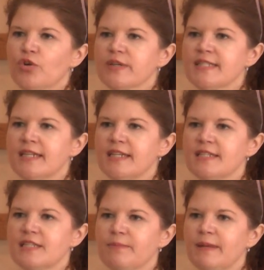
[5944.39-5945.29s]
Carissa
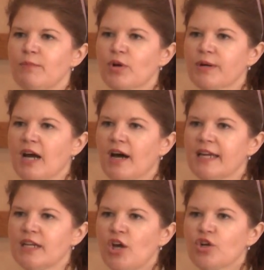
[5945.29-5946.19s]
needs to be more
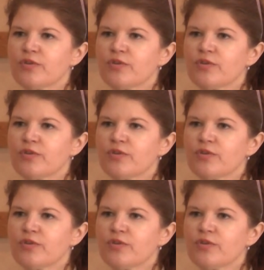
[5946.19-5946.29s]
kind.